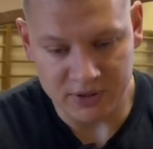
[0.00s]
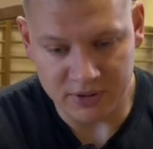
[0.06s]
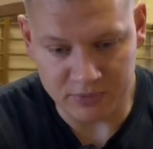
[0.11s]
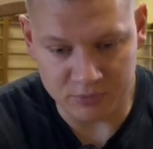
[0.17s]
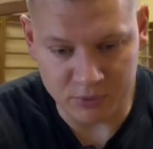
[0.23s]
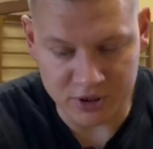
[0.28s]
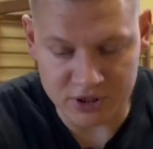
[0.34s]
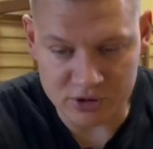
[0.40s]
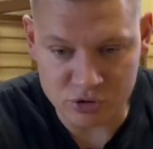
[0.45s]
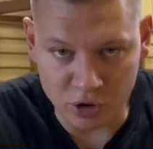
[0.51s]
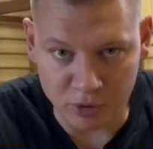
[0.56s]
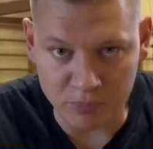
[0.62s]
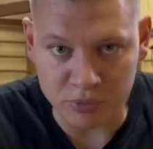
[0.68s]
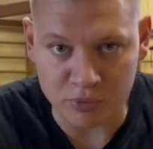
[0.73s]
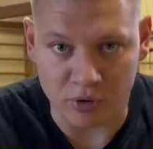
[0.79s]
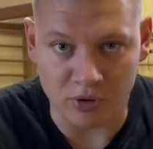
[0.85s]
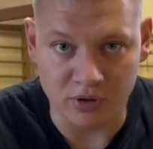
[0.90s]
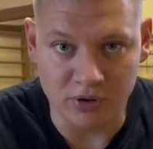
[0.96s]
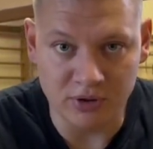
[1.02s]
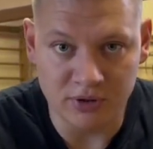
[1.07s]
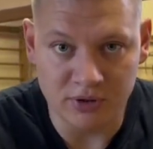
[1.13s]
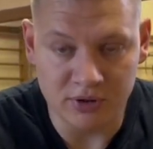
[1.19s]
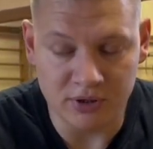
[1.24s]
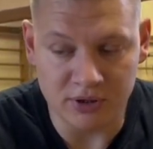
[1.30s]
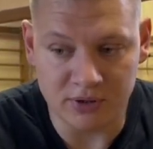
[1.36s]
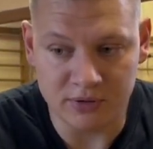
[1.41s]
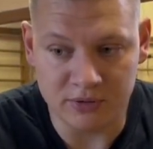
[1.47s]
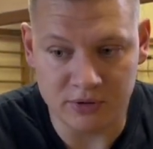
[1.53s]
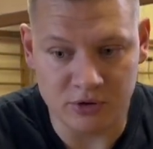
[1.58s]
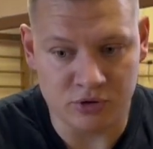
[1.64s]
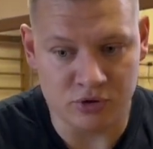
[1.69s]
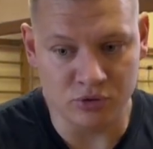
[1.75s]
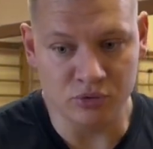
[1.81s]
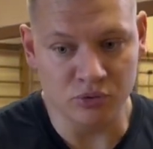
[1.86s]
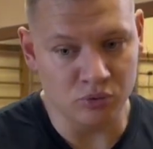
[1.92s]
With the top roll,
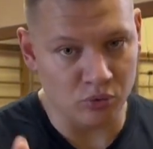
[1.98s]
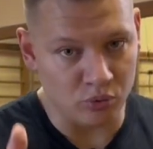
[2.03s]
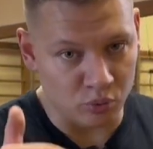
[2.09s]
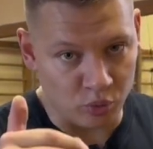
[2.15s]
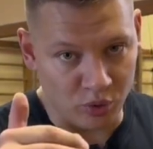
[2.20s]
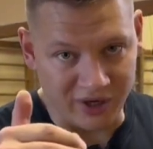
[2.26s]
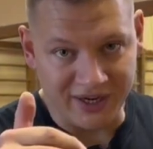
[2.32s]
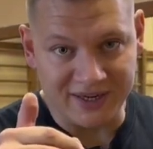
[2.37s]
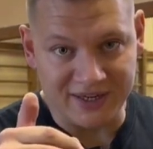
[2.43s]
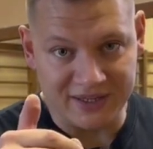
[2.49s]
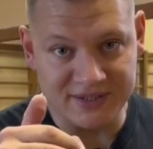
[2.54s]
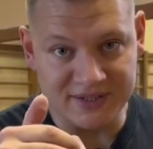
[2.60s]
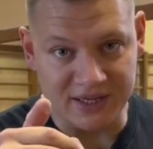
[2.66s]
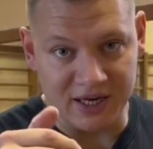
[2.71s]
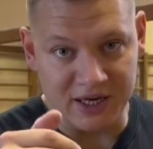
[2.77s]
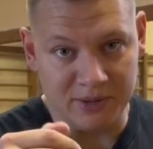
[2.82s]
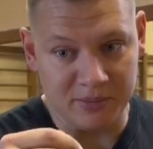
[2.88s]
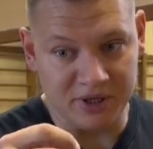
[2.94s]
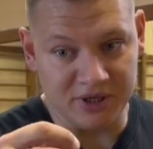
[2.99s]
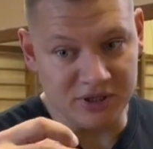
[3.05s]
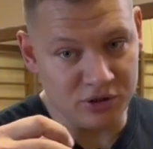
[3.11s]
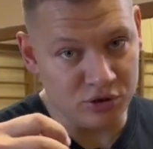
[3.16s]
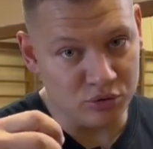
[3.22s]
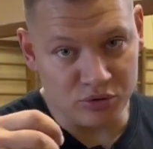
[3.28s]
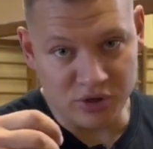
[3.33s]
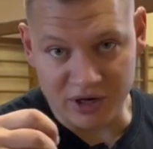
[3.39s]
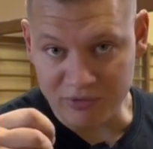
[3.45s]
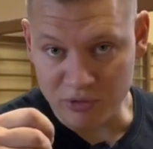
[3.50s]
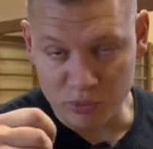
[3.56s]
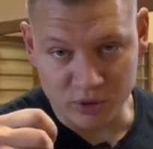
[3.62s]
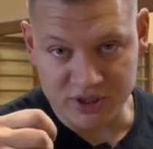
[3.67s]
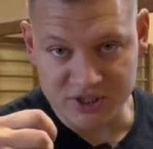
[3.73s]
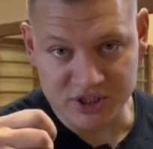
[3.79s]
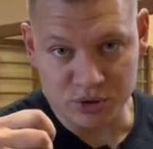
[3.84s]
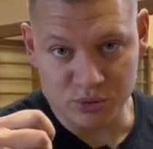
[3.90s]
you want a containment. You never
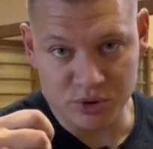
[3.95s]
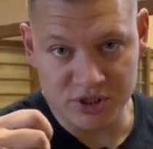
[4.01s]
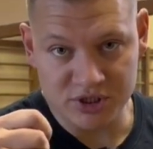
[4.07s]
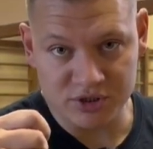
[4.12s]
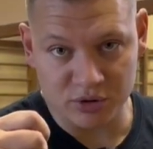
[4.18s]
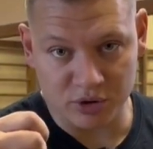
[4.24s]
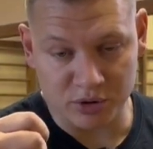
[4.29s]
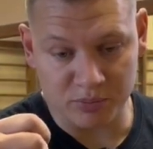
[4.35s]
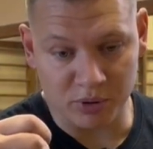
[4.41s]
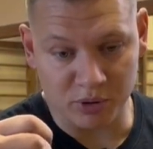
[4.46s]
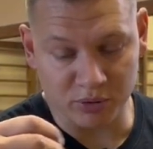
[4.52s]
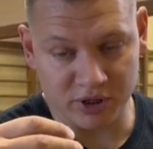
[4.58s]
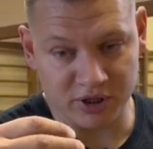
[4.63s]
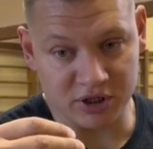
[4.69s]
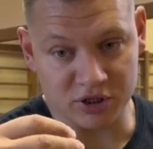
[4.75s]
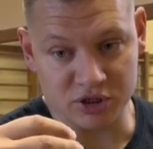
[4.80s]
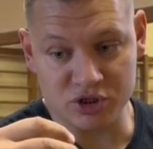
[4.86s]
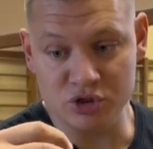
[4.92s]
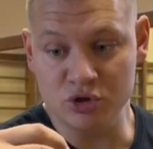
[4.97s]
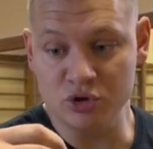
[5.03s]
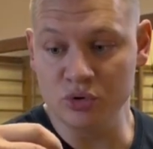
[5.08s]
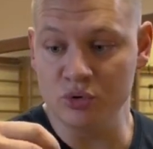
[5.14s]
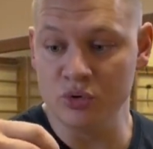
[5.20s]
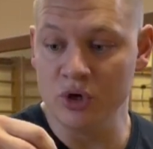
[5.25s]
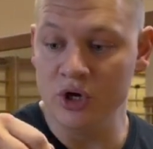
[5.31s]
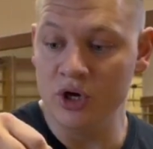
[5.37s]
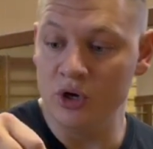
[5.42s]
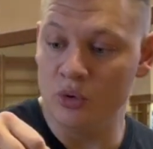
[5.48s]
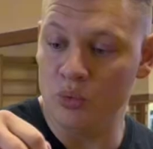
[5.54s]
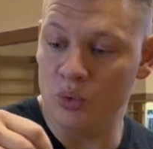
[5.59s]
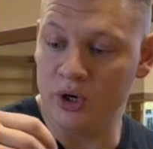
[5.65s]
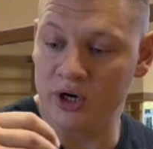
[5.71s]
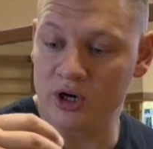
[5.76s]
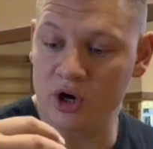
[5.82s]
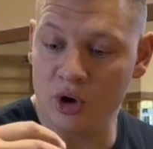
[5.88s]
want to squeeze your opponent because you
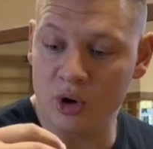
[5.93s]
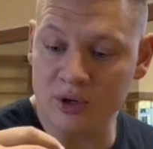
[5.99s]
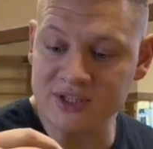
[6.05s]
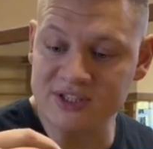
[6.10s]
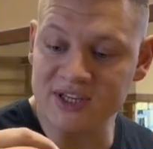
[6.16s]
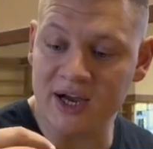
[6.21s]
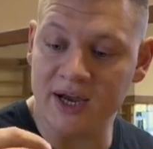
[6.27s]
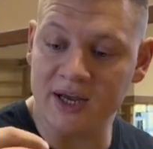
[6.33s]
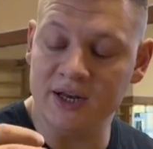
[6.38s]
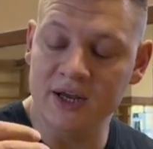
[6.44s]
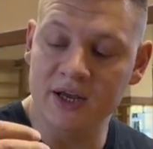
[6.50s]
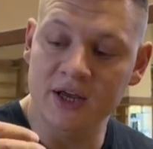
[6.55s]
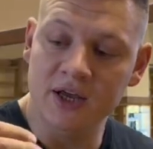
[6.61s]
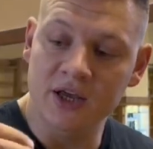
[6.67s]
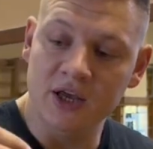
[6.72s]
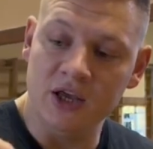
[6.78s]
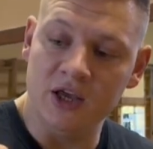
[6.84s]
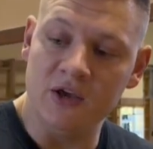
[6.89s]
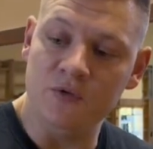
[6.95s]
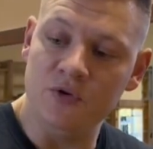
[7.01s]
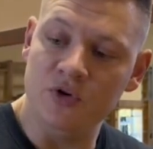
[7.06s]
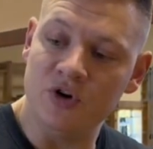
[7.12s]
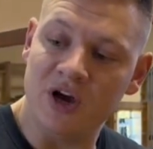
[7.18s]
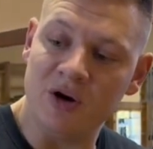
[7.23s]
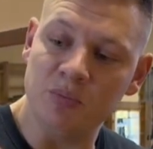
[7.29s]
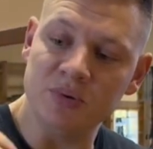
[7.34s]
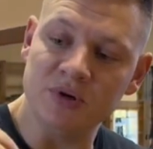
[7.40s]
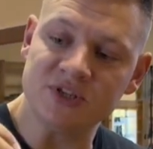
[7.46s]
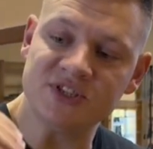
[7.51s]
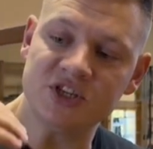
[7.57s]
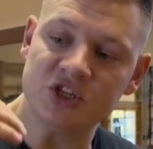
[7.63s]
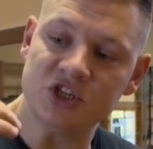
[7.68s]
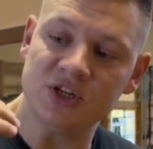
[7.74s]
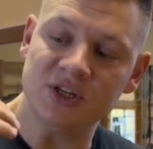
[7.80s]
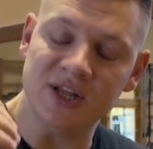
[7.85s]
want to go outside. If you have
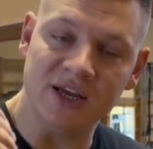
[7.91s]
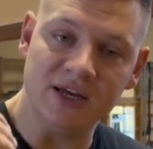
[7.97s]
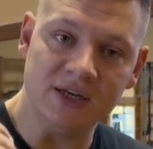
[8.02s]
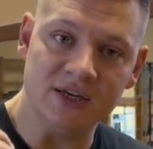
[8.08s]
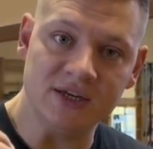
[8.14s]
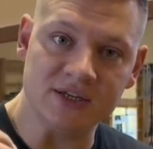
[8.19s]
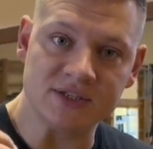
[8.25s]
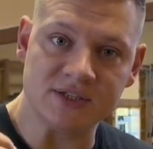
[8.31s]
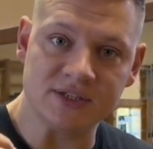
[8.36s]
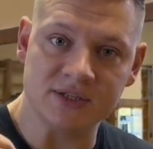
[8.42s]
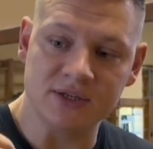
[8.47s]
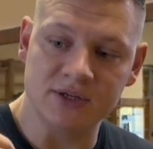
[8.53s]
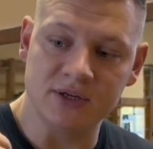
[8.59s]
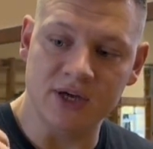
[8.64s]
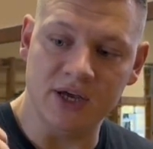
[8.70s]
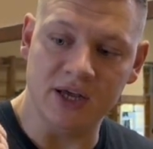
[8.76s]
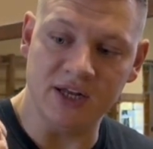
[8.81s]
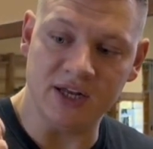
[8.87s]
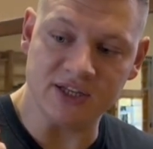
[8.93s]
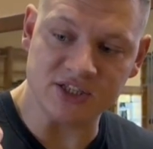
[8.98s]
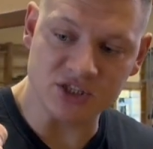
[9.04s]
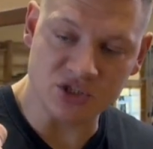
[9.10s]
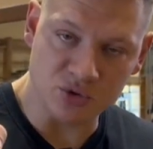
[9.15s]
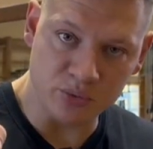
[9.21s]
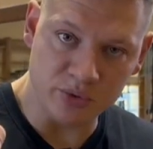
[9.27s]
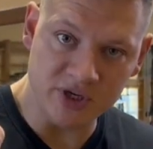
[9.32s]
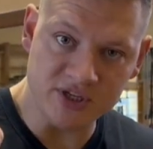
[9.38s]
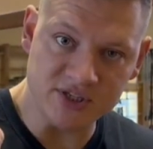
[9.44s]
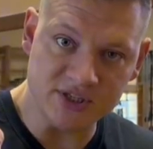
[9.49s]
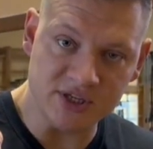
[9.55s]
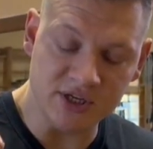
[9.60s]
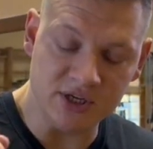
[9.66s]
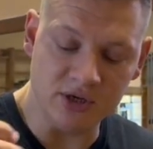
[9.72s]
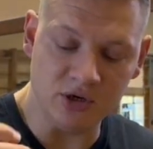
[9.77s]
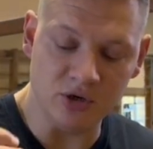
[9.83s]
position like this and not
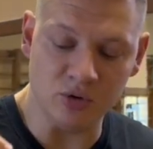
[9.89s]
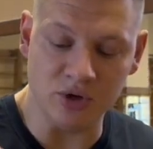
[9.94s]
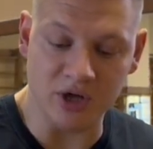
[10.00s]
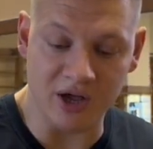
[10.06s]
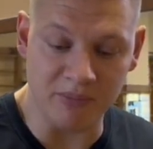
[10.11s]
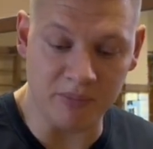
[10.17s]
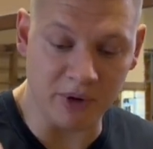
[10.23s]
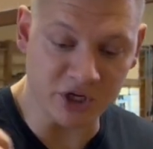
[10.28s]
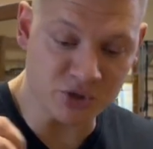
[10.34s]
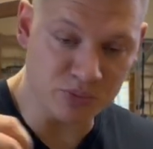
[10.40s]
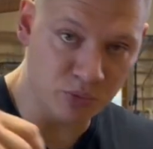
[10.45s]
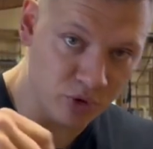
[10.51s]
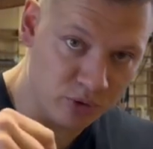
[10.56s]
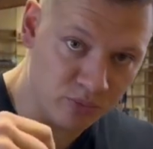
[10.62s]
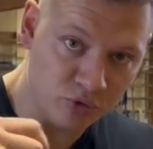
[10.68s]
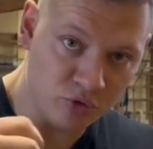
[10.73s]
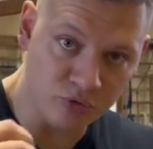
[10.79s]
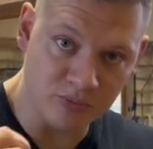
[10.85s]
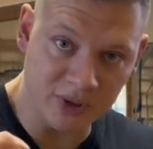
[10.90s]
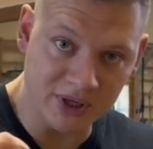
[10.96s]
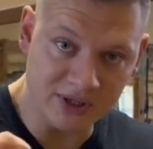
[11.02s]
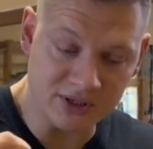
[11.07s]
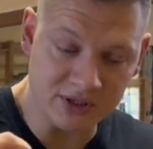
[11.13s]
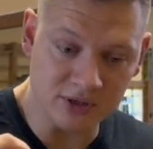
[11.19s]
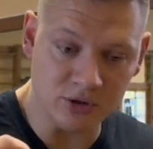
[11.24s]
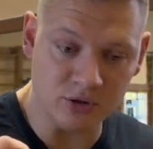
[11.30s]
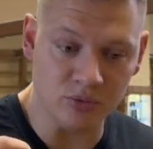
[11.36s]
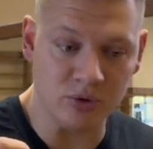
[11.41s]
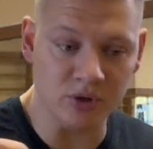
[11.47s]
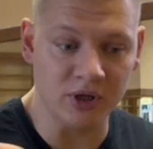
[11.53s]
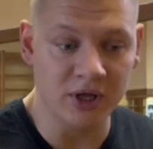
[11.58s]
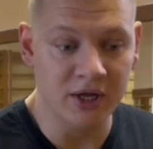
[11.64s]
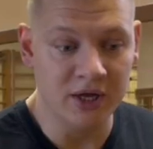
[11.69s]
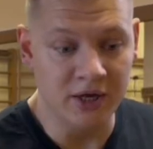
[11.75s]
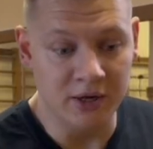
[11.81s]
squeezing, you'll have much more movement. You
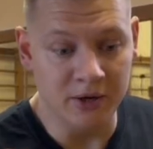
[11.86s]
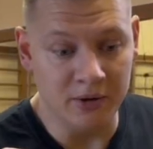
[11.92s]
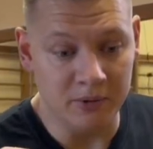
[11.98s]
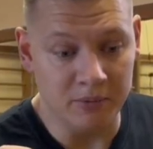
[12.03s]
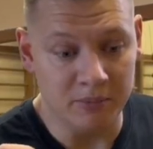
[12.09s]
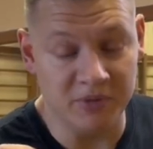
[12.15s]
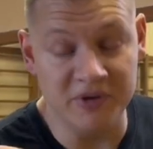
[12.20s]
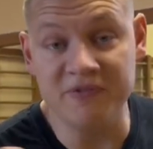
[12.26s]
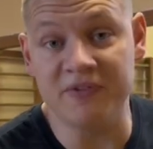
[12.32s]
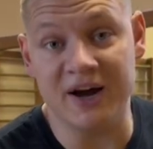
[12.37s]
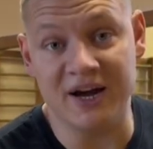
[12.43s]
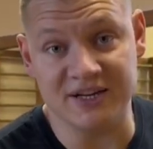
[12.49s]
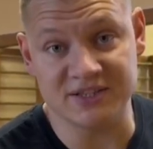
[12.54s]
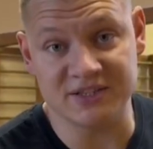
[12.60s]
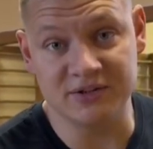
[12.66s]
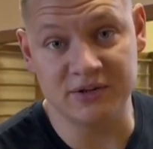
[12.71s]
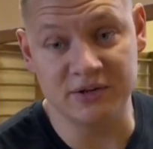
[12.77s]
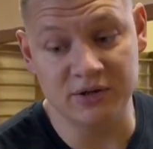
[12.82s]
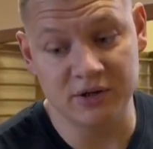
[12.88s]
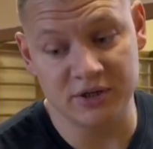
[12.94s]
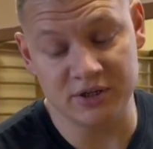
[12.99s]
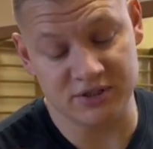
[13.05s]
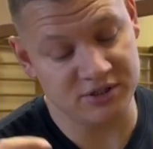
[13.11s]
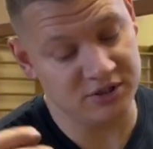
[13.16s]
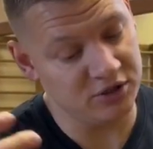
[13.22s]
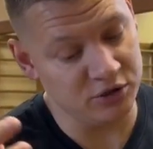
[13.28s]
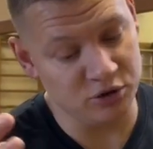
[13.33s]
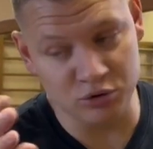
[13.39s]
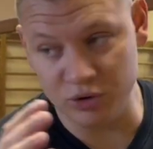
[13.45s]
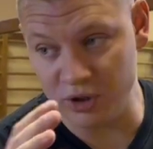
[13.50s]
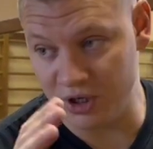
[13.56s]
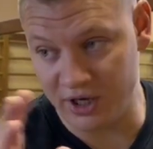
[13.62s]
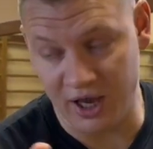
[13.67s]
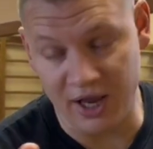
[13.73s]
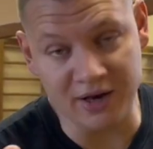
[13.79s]
will be faster because you
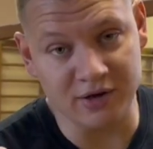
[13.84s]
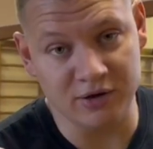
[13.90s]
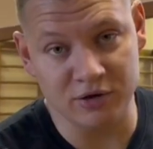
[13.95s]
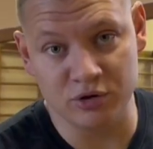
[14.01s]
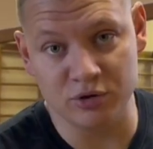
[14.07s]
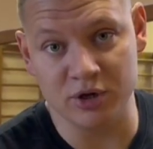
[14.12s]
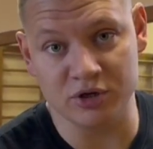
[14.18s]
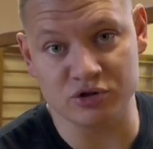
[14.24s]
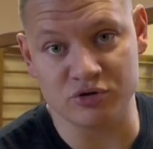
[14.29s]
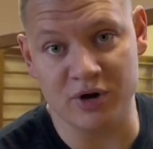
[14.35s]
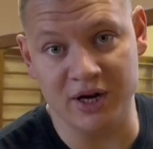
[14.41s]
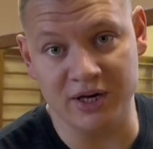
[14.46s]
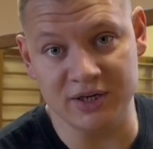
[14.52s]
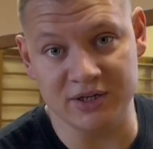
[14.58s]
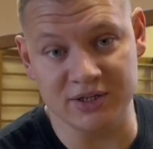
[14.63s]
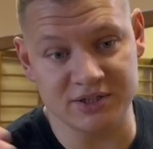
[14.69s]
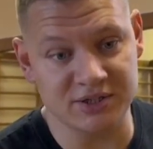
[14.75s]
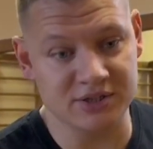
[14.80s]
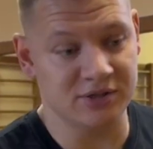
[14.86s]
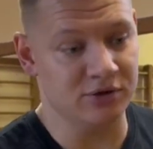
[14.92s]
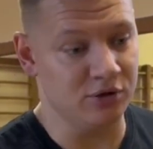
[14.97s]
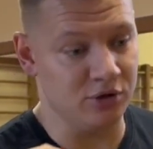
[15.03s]
can try this.